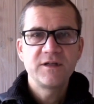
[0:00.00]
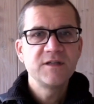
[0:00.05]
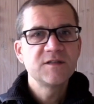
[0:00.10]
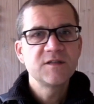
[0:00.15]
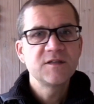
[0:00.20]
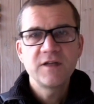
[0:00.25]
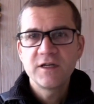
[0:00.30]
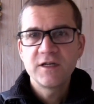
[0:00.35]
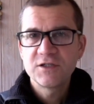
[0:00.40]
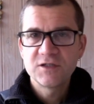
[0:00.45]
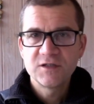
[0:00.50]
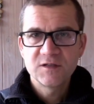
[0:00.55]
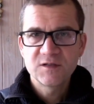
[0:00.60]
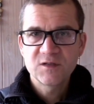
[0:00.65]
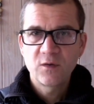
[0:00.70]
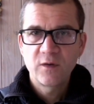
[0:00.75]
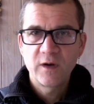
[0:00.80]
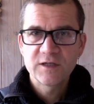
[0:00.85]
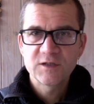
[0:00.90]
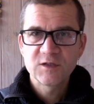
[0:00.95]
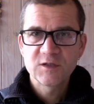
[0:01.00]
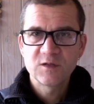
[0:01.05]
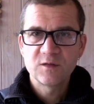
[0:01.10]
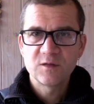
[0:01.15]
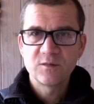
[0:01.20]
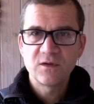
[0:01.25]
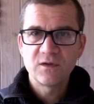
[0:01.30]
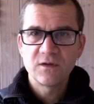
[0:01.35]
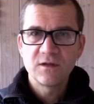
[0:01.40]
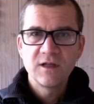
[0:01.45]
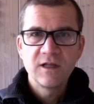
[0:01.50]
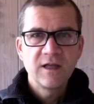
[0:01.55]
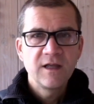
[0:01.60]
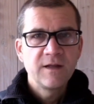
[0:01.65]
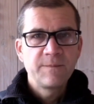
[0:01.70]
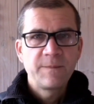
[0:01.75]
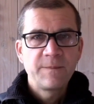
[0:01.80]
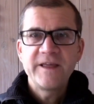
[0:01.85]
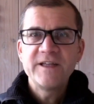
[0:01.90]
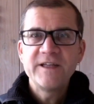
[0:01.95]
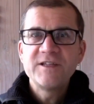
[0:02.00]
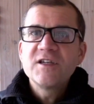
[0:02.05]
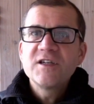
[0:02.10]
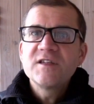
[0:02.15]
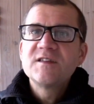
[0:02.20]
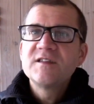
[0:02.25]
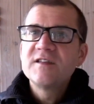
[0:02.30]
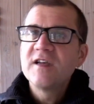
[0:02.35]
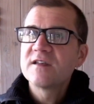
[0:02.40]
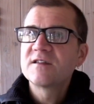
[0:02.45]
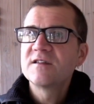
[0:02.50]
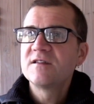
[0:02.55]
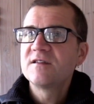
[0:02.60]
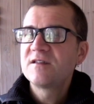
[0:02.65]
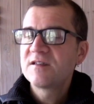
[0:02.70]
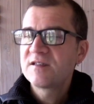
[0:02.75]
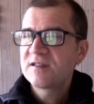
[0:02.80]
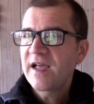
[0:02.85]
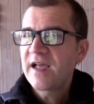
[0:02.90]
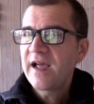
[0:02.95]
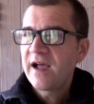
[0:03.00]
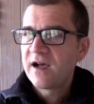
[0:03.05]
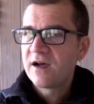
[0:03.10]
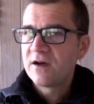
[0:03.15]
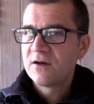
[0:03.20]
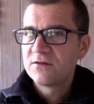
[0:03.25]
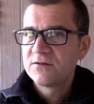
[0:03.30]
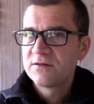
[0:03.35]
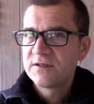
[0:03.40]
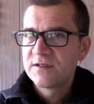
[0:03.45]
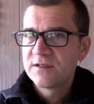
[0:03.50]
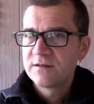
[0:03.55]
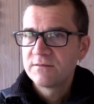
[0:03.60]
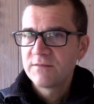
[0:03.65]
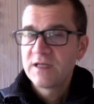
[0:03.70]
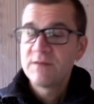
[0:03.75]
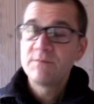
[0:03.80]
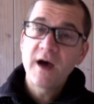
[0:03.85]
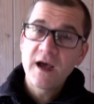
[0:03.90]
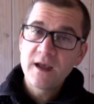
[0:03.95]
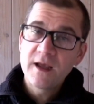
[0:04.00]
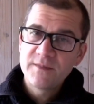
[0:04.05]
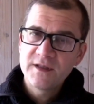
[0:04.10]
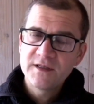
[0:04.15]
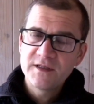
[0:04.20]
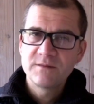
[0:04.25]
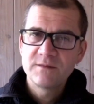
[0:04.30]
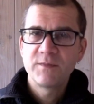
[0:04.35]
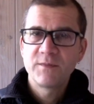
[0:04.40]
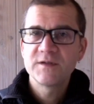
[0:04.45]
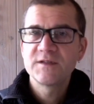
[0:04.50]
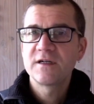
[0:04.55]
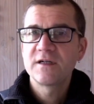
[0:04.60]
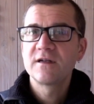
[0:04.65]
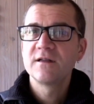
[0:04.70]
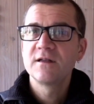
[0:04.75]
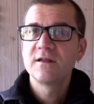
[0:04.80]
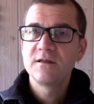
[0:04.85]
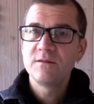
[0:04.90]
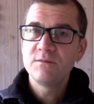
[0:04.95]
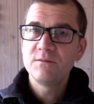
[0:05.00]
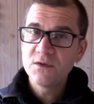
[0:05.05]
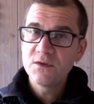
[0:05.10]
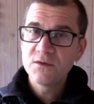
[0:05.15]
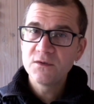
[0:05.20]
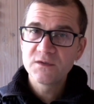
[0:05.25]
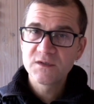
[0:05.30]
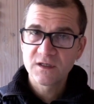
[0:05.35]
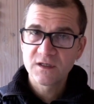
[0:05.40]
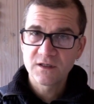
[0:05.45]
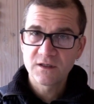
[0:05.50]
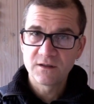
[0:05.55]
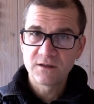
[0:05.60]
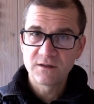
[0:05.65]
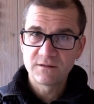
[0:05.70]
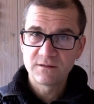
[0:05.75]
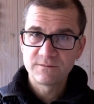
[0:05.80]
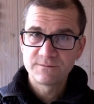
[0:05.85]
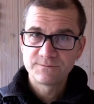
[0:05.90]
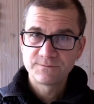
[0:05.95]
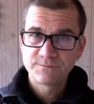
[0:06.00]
Intonation is questionable. It just doesn't sound, in my opinion, particularly musical.